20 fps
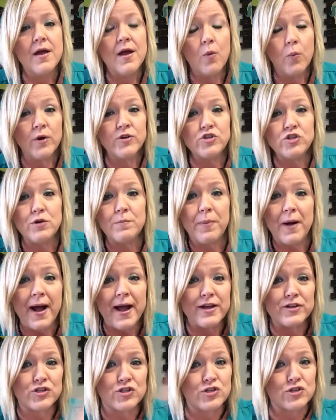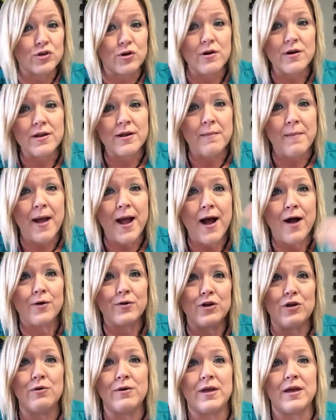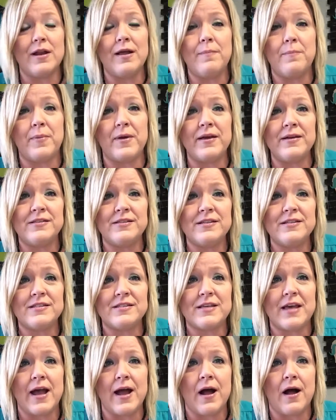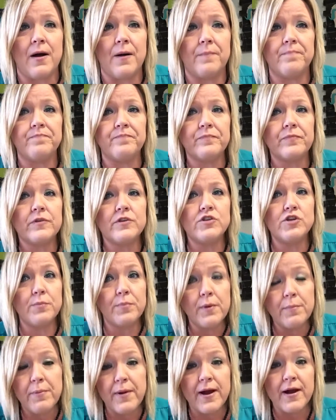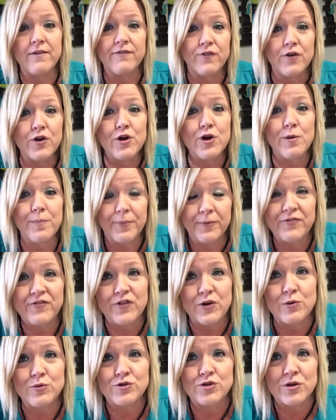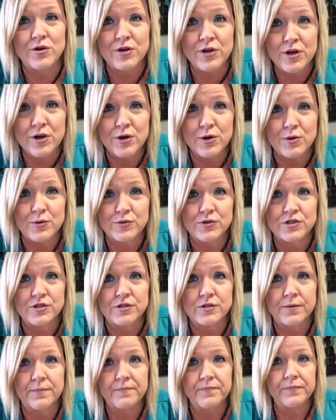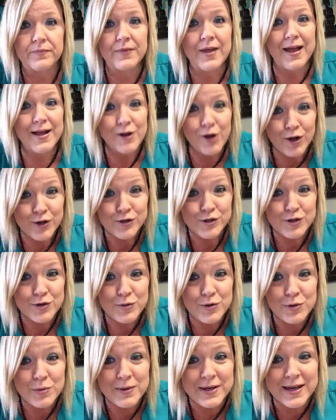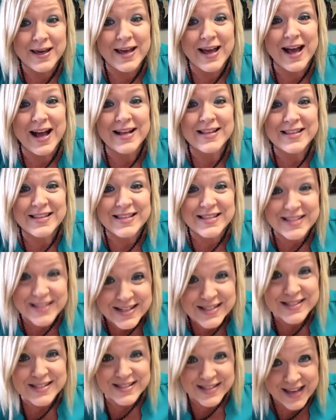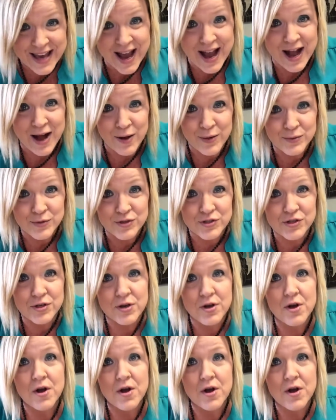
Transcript: Once you buy a certain amount, you get a big discount to prepare for your future use. And also you get a discount